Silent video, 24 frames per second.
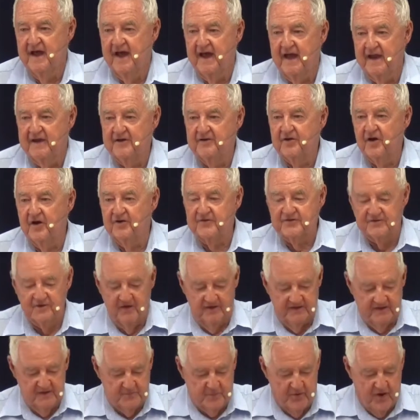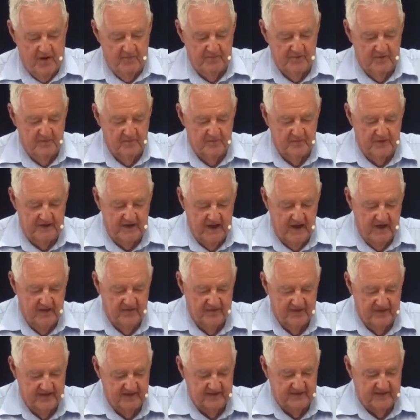And God's not the problem. We know
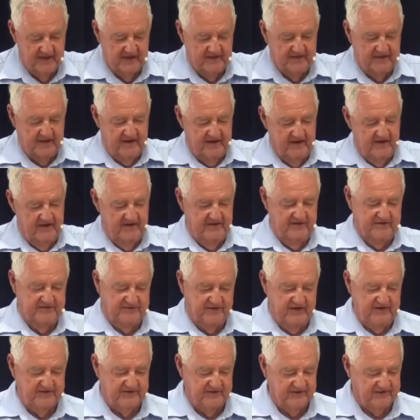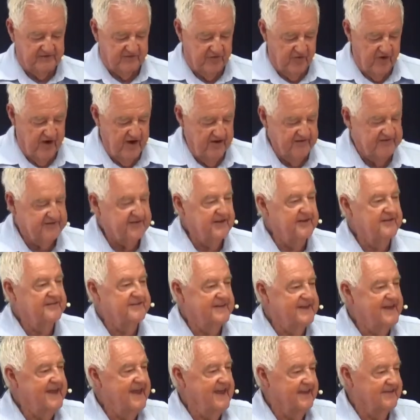the, that the, Jesus Christ is
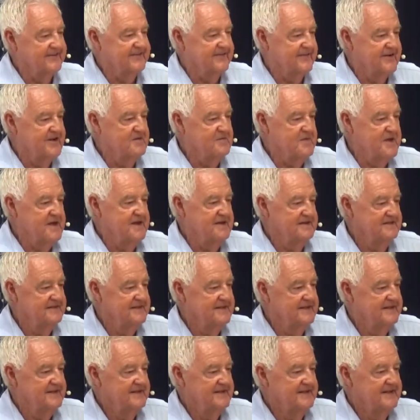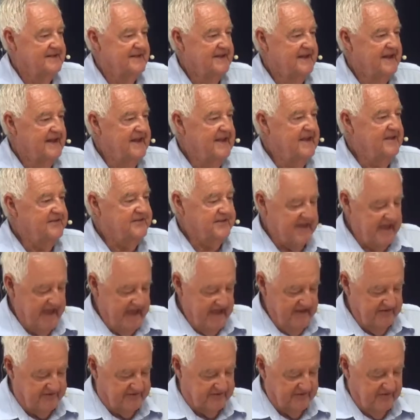the answer. Amen? He is the
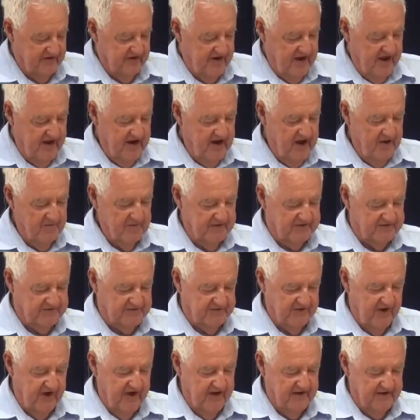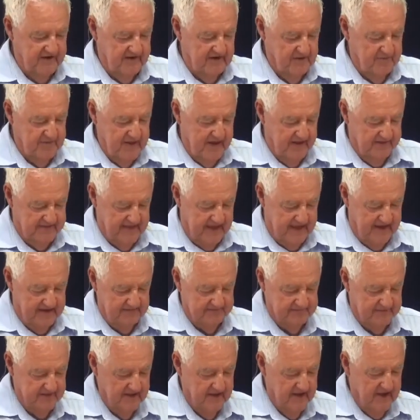answer, and, and I'm excited about that.
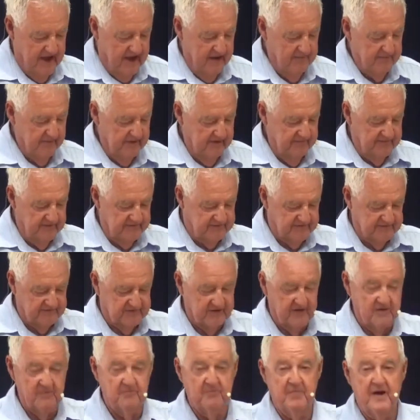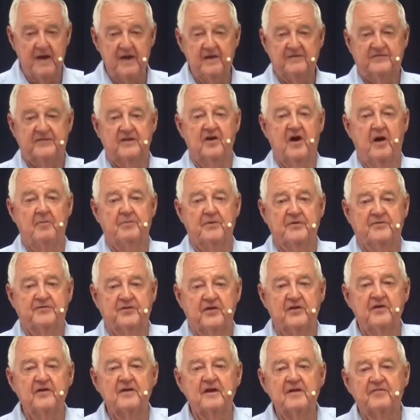I believe this is an amazing
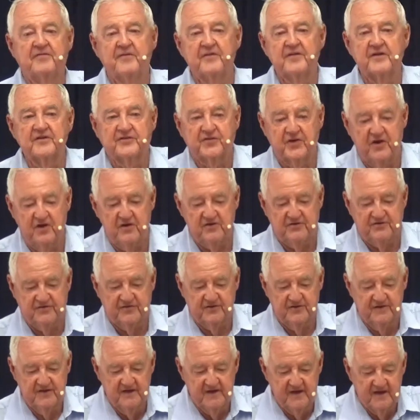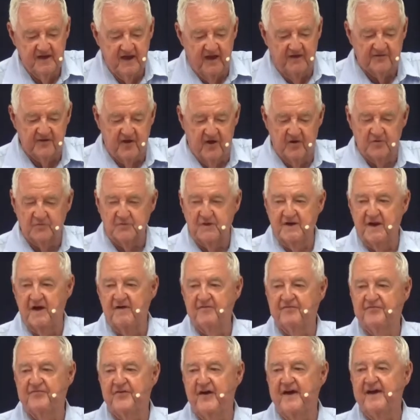opportunity for the church as long as we
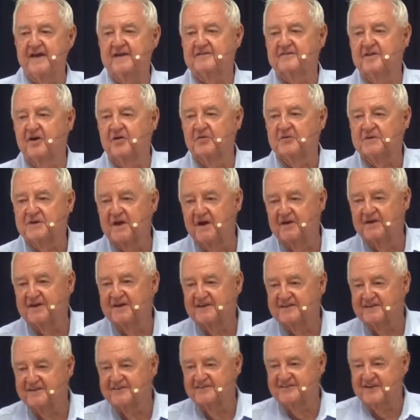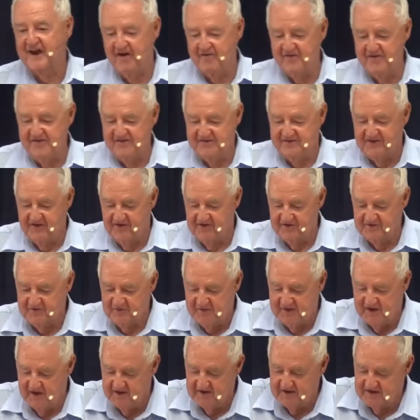don't faint, as long as we don't get discouraged, as long as
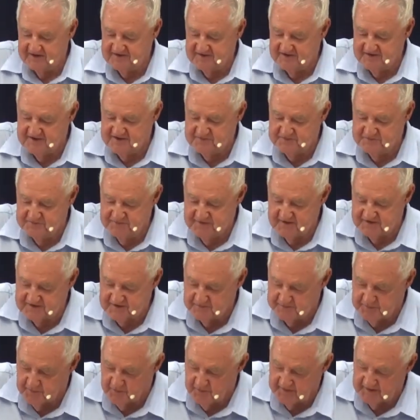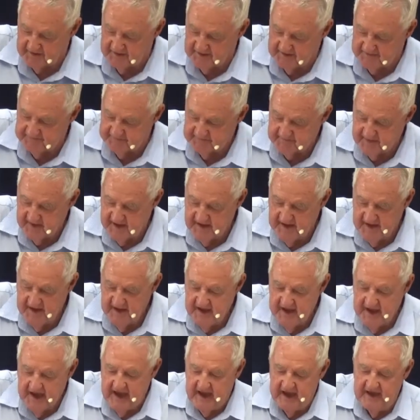we don't get dis- disappointed.
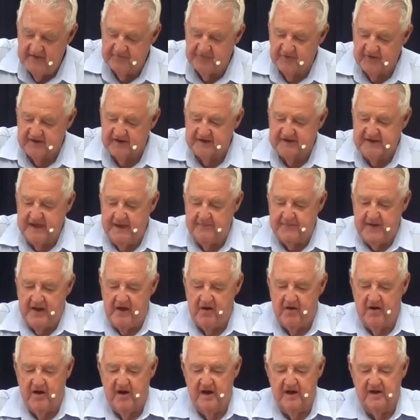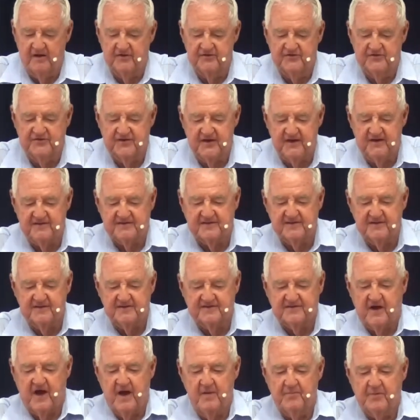Uh, if we can keep our eye on Jesus,
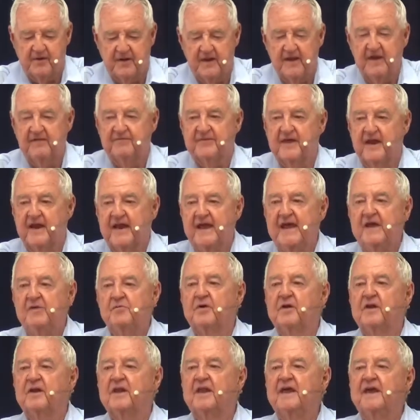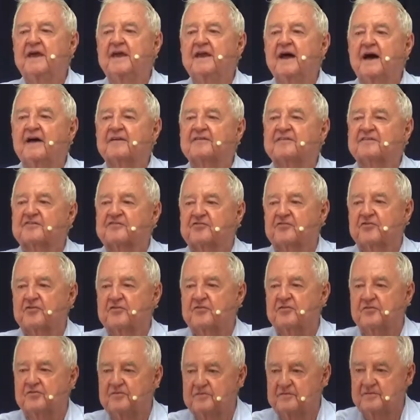I believe that He will lead us through.